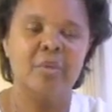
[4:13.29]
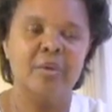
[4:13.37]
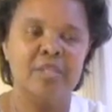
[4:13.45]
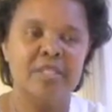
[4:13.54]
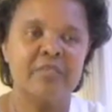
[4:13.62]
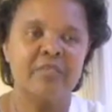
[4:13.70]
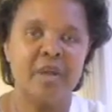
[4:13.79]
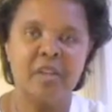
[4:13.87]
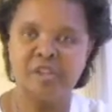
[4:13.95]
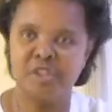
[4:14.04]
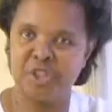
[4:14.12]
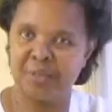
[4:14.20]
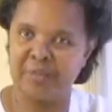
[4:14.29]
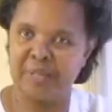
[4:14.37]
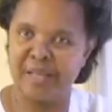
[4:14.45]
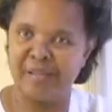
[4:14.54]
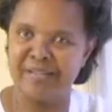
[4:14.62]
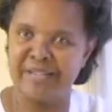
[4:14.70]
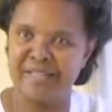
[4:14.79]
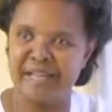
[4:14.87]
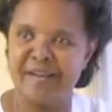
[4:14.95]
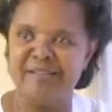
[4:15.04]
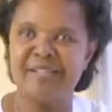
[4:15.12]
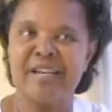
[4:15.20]
was fellowship
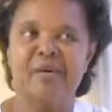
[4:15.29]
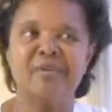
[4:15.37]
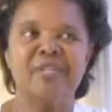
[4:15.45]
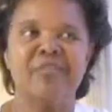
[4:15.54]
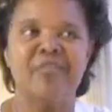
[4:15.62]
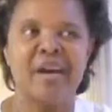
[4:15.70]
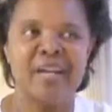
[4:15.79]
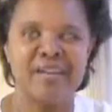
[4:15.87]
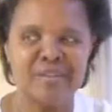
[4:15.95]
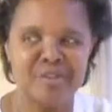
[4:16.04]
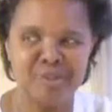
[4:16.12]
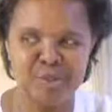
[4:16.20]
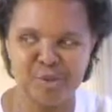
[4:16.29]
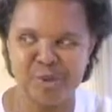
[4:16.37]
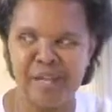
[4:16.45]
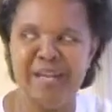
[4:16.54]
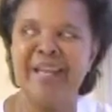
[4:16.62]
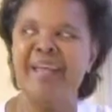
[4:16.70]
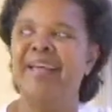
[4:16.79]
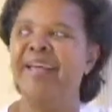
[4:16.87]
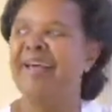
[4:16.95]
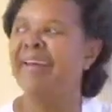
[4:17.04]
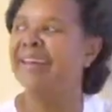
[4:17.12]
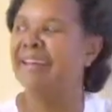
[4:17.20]
downstairs, and I was invited to join
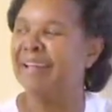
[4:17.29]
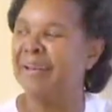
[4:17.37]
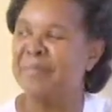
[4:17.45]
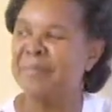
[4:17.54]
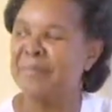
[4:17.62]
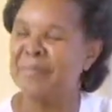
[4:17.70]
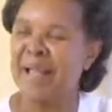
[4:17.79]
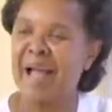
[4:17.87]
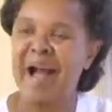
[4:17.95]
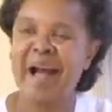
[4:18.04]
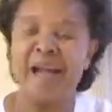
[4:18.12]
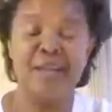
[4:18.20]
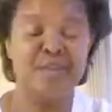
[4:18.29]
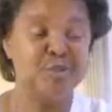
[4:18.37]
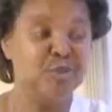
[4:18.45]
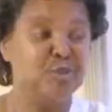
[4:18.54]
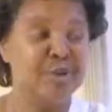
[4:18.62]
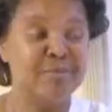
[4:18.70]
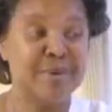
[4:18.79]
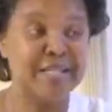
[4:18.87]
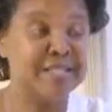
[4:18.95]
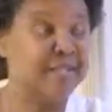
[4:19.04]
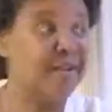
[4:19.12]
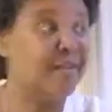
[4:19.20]
in, and I enjoyed
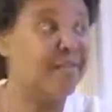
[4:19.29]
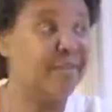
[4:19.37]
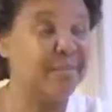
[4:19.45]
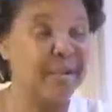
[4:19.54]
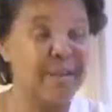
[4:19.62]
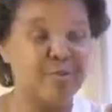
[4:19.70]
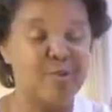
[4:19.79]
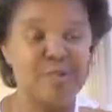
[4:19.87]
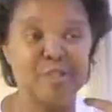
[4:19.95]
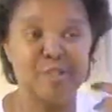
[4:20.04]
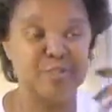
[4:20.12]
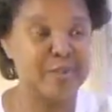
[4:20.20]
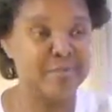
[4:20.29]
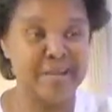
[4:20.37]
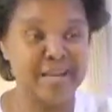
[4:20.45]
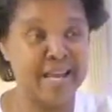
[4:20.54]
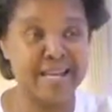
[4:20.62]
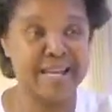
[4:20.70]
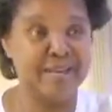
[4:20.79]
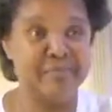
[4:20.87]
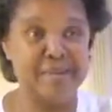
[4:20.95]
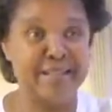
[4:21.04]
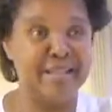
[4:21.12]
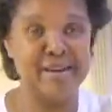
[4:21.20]
myself. I mean, everyone treated me like
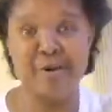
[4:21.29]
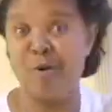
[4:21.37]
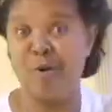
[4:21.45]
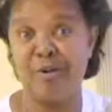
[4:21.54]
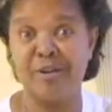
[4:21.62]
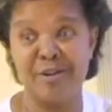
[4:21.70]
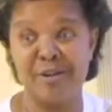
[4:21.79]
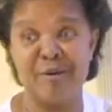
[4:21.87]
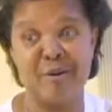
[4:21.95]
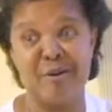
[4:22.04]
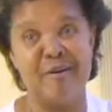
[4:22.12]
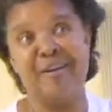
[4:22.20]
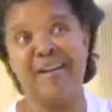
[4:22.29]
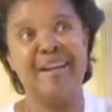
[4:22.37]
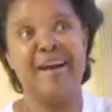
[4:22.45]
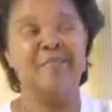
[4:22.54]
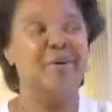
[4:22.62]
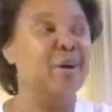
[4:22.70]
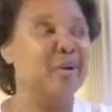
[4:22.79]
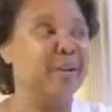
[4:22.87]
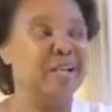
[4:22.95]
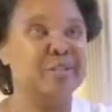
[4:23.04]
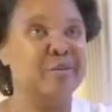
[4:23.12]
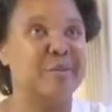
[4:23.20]
I'd been there all along, and I went home
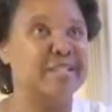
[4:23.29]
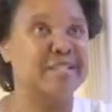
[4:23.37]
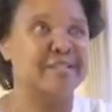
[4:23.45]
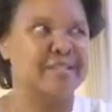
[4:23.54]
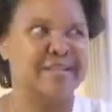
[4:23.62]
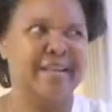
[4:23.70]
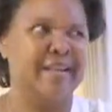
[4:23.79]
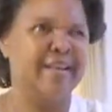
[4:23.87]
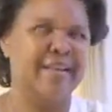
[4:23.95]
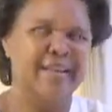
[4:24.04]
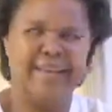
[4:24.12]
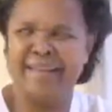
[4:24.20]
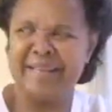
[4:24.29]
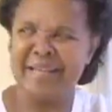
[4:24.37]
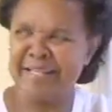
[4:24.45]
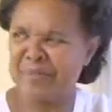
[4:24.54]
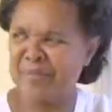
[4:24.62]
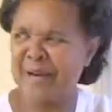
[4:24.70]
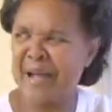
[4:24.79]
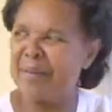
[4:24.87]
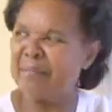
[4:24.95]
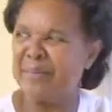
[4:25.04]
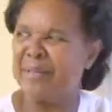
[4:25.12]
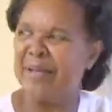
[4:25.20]
and I told my sister, I said, guess where
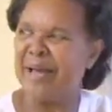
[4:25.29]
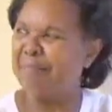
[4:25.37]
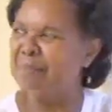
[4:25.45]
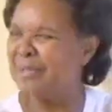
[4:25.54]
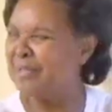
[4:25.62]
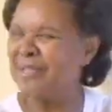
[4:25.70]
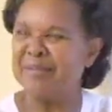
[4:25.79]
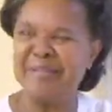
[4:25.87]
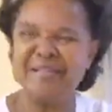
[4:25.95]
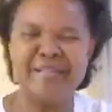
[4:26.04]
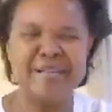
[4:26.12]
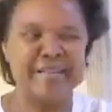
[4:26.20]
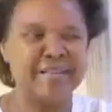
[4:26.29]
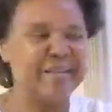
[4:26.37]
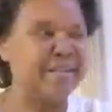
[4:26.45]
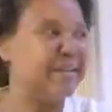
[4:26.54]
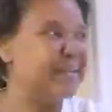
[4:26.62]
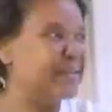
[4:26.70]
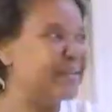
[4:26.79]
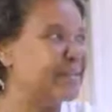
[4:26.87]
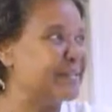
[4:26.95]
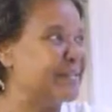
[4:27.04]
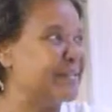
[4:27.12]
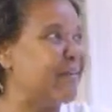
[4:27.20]
I've been? I've been to a
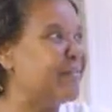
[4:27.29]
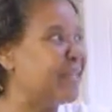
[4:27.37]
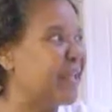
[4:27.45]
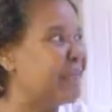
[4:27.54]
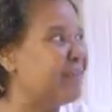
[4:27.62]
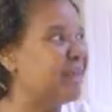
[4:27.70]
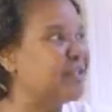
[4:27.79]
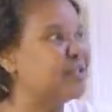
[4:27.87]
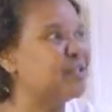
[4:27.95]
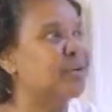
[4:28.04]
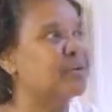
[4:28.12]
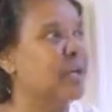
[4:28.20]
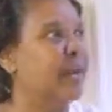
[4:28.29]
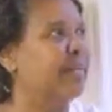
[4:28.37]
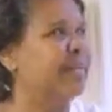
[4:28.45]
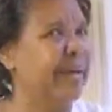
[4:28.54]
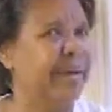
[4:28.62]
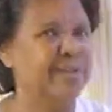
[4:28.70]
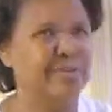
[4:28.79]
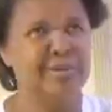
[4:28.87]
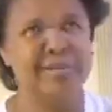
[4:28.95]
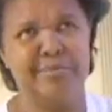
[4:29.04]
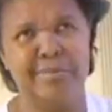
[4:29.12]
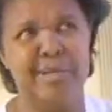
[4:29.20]
Seventh-day Adventist church, and they
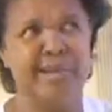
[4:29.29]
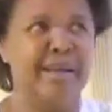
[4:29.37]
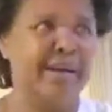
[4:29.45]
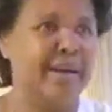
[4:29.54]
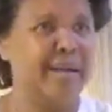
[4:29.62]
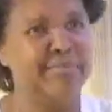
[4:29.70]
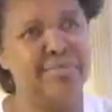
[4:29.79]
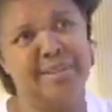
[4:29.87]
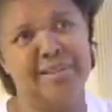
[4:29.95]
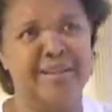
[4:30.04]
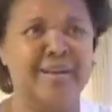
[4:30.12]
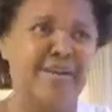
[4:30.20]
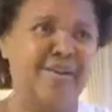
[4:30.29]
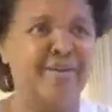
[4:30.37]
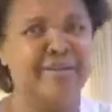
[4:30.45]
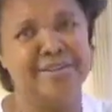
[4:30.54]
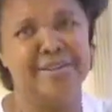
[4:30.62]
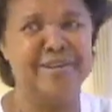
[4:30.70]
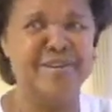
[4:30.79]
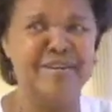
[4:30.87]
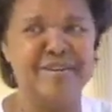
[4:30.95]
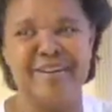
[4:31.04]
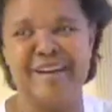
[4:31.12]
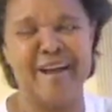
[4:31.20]
treated me like I'd been there all
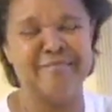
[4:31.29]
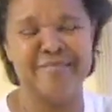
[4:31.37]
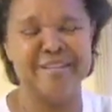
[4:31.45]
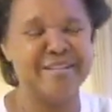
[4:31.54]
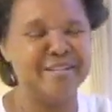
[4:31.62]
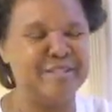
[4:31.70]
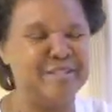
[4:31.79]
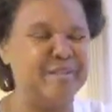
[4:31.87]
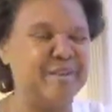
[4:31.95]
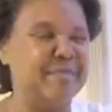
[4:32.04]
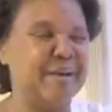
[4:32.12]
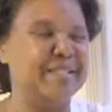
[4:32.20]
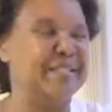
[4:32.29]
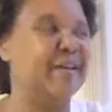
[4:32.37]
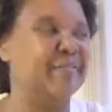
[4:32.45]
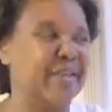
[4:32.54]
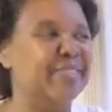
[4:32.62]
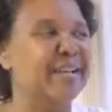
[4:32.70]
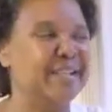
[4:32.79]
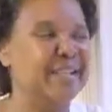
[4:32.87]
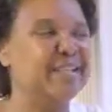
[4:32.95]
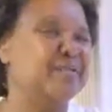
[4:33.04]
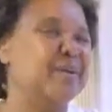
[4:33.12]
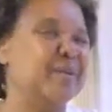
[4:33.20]
along. I really enjoyed myself. I think
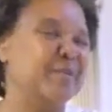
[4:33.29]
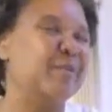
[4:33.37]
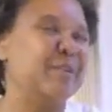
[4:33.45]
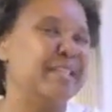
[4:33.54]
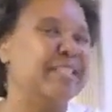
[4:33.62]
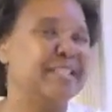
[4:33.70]
that's where I'm going to